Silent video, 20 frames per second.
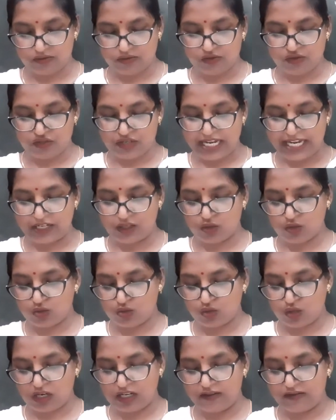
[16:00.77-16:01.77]
try to
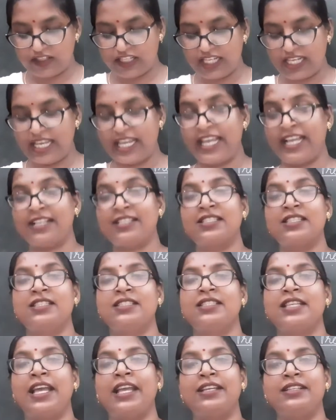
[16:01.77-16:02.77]
solve the
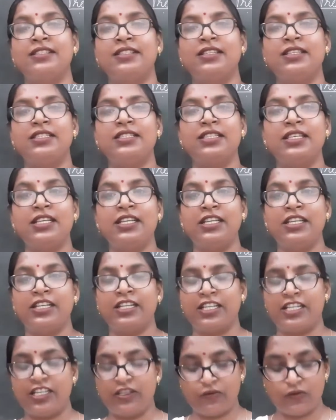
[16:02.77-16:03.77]
exercises
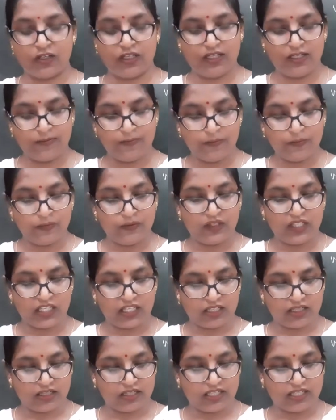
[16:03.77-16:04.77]
given
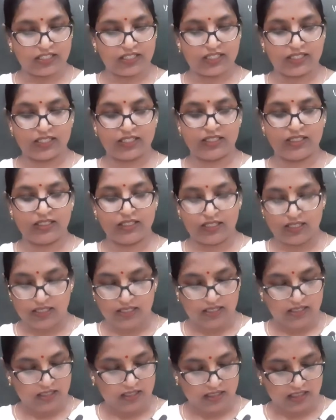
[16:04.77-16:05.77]
in this,
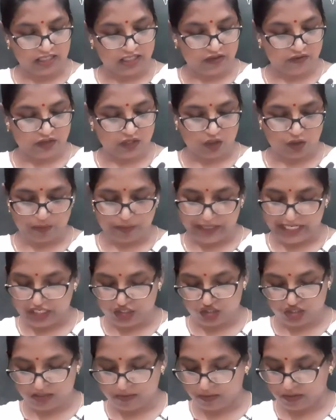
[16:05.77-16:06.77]
given on
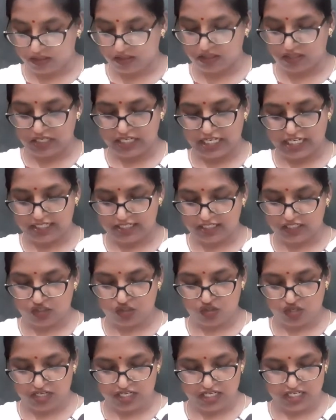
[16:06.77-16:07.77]
page number
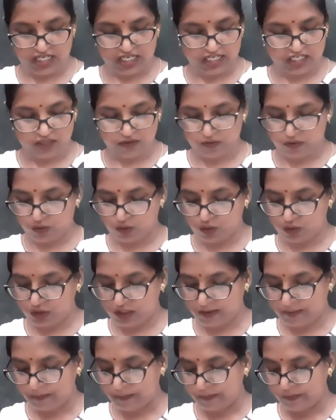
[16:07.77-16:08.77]
83, 84
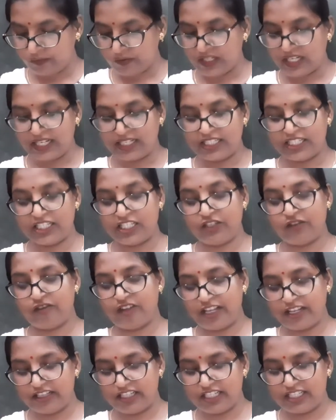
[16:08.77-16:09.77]
and
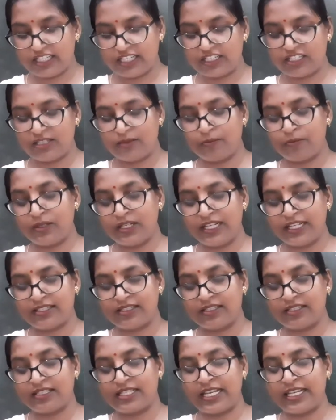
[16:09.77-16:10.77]
85. These are simple
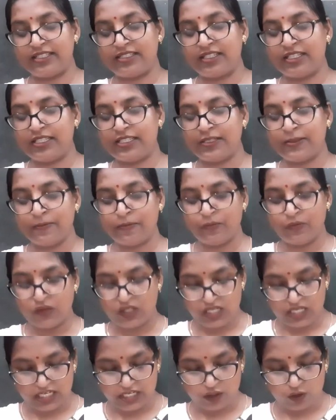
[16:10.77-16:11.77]
exercises.
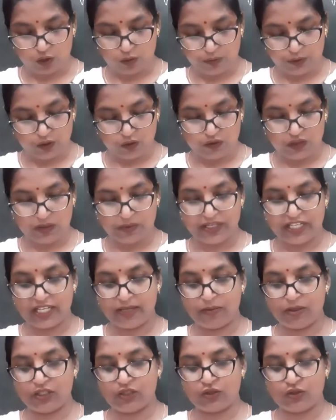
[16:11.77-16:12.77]
I hope you will be
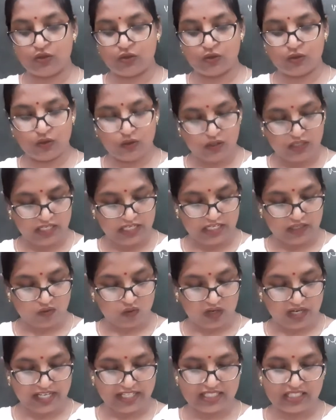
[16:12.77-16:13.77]
able to do, and
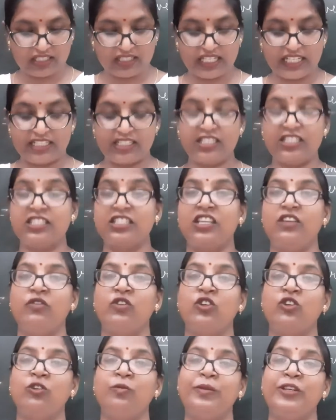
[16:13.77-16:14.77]
one exercise is given
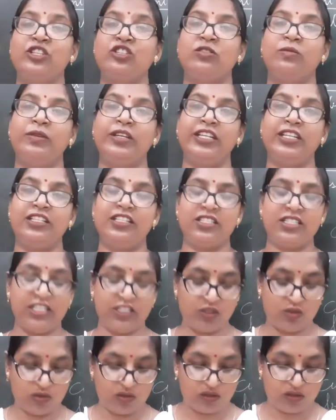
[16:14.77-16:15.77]
on page number
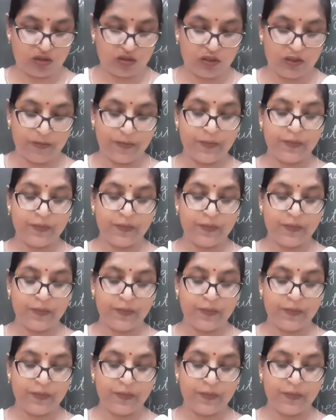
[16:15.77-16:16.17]
86 also.